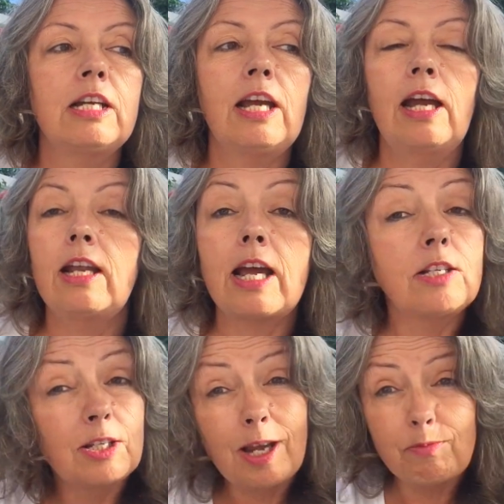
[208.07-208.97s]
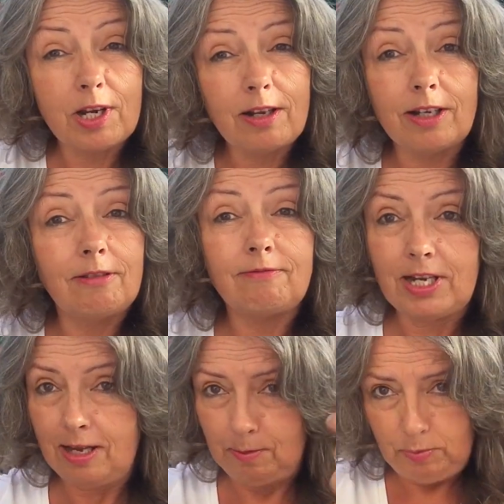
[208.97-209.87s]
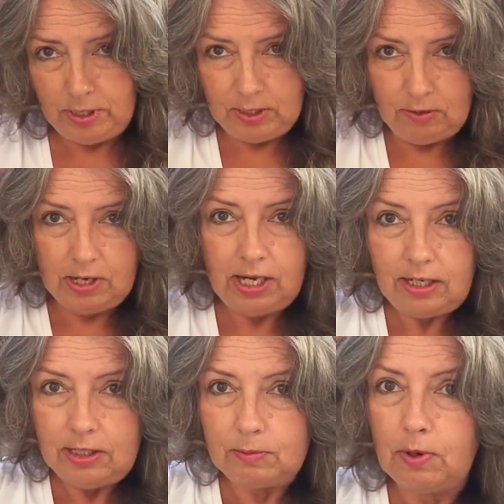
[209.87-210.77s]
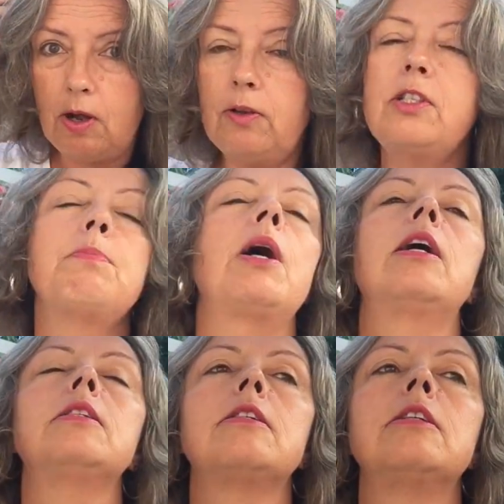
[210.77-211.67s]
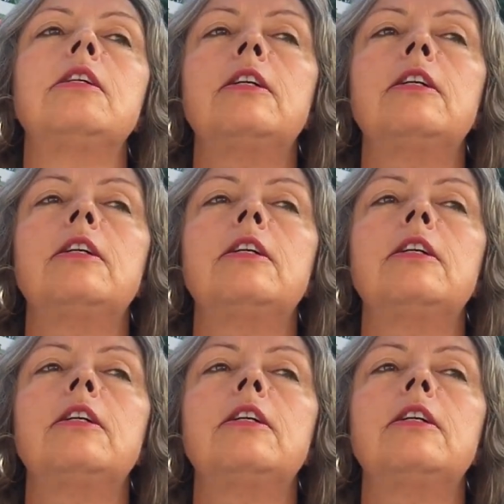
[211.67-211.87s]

and I just kept tugging, and pretty soon I had these bald spots,